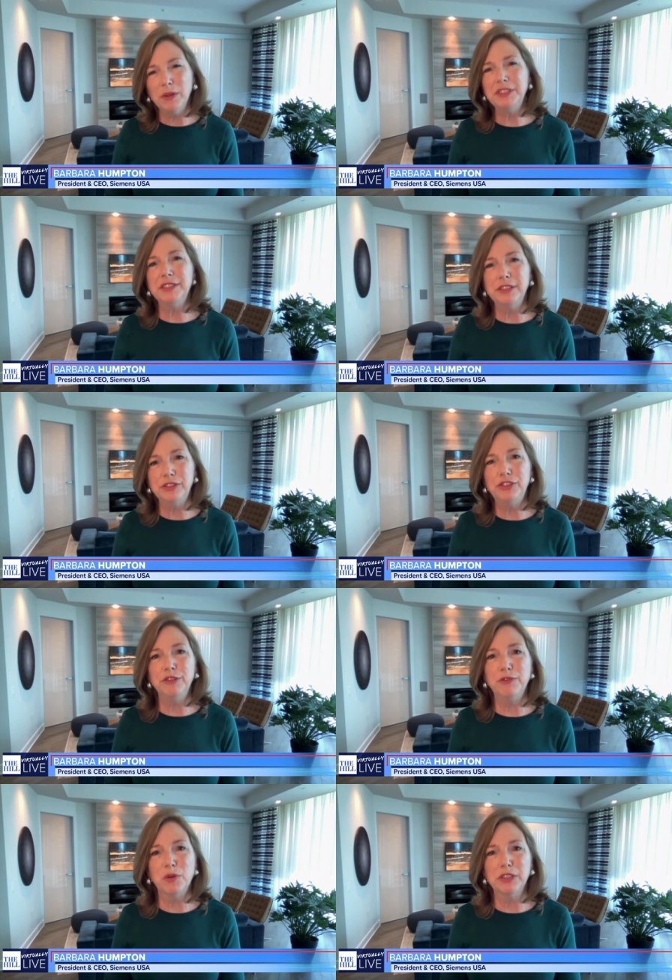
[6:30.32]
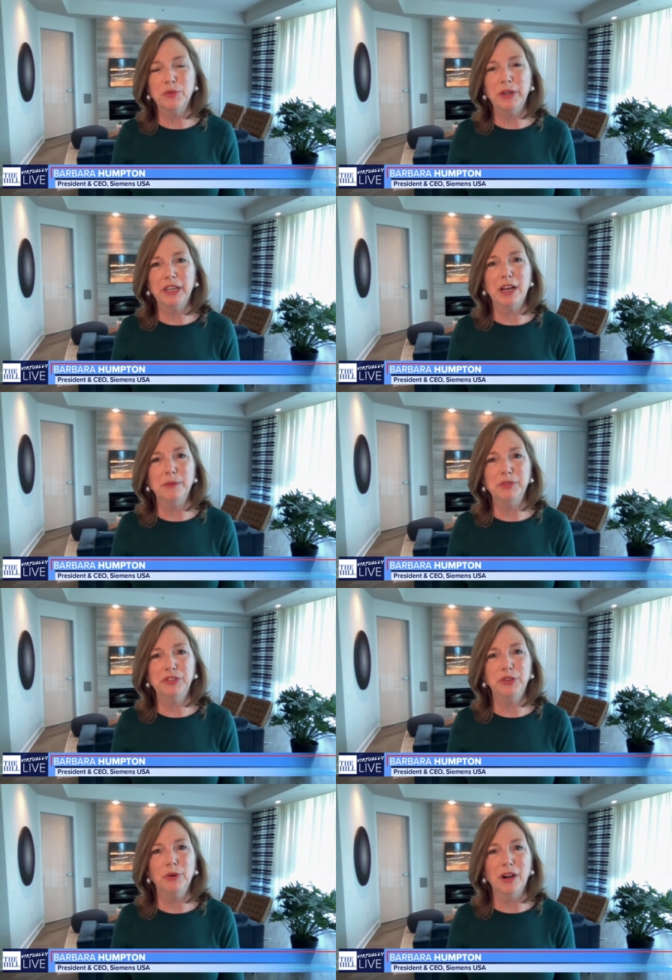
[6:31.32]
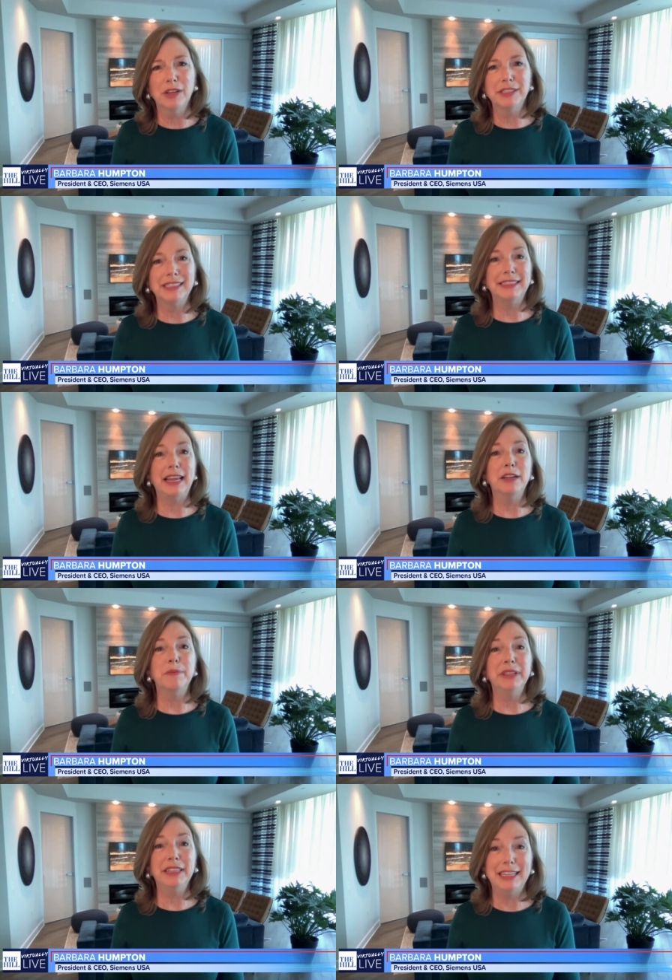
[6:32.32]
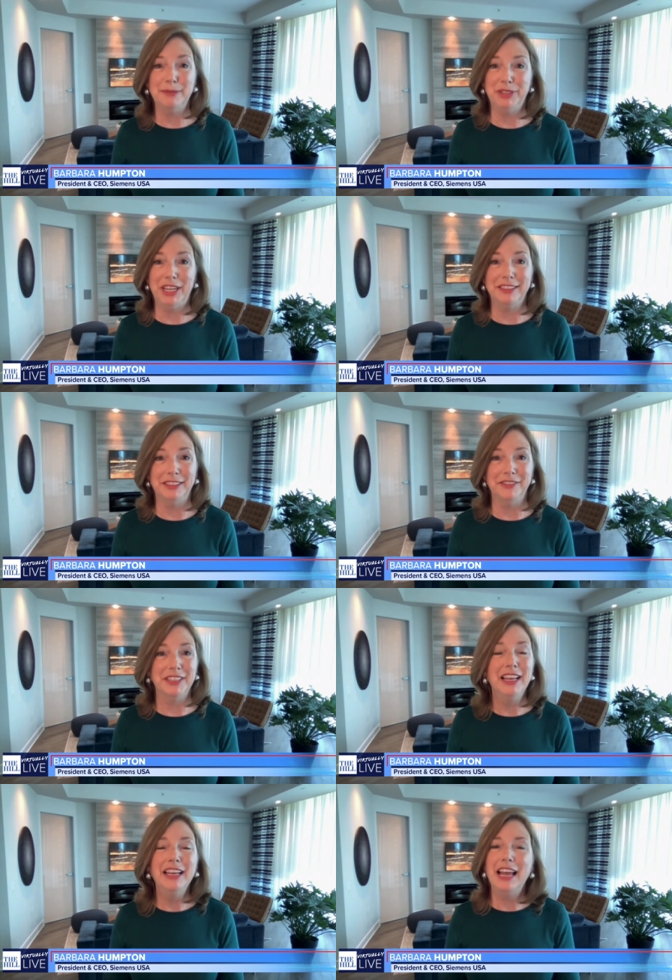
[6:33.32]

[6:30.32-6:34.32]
what does this do for us when it it comes to our sustainability objectives.